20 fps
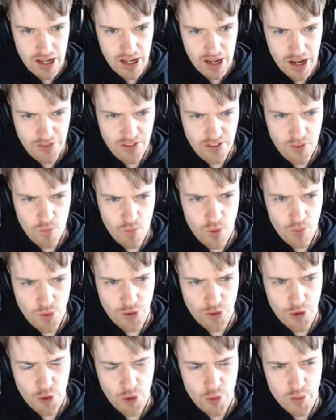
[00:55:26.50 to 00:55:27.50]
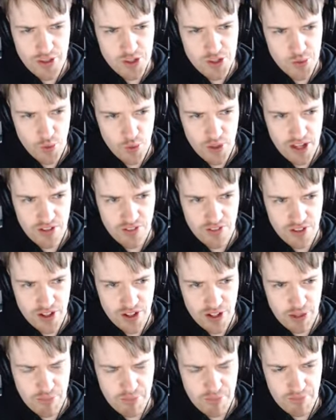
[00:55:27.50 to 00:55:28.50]
I think what we'll do is we'll give
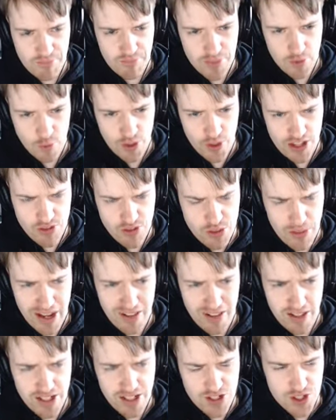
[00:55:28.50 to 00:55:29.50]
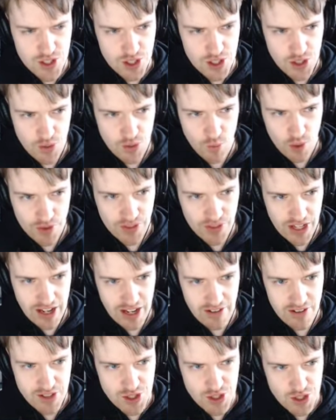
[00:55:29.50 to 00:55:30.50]
um, we'll give some Alex to one of the
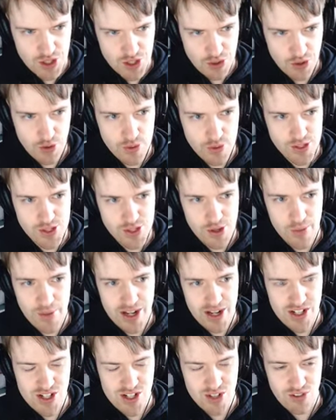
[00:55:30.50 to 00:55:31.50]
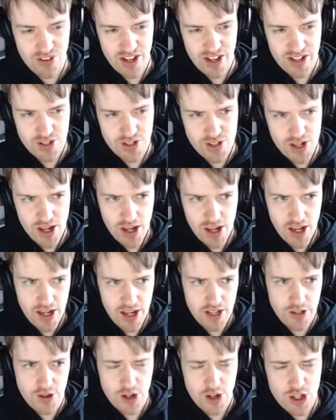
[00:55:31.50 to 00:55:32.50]
characters to increase their range defense.
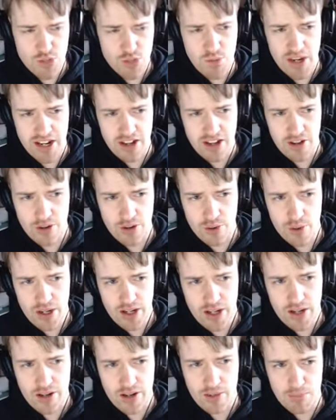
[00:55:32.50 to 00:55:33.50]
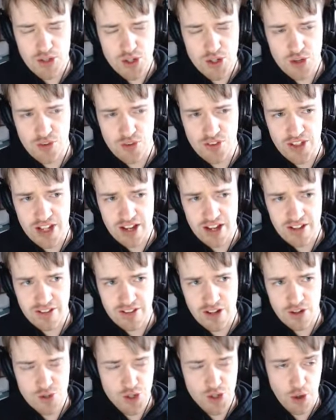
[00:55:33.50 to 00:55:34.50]
You guys pick who. Number two for the
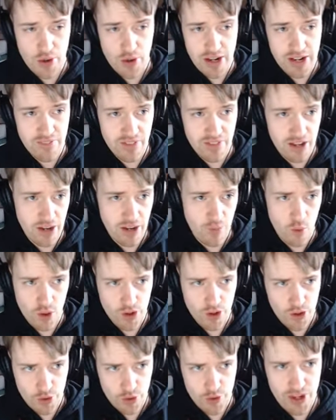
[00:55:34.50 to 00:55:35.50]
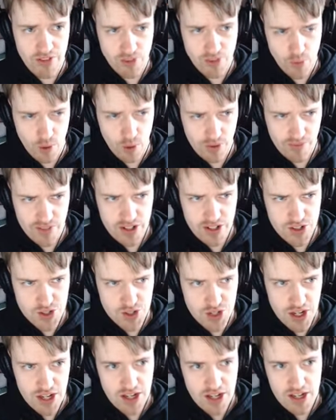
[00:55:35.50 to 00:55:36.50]
alien. Oh, sorry. Uh, we'll include everyone in
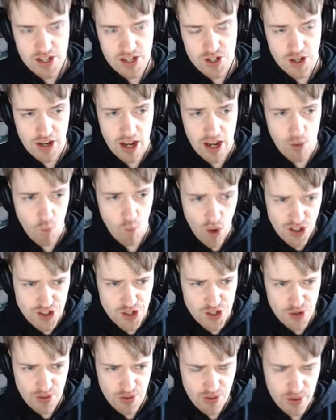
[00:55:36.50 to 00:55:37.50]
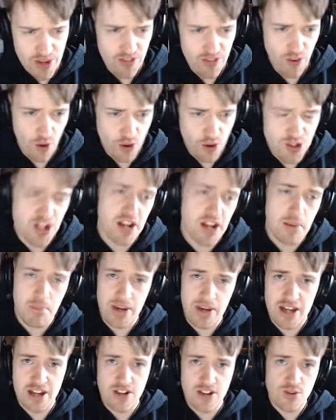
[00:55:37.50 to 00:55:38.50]
this. So yeah, one, two, three, four. Take your pick.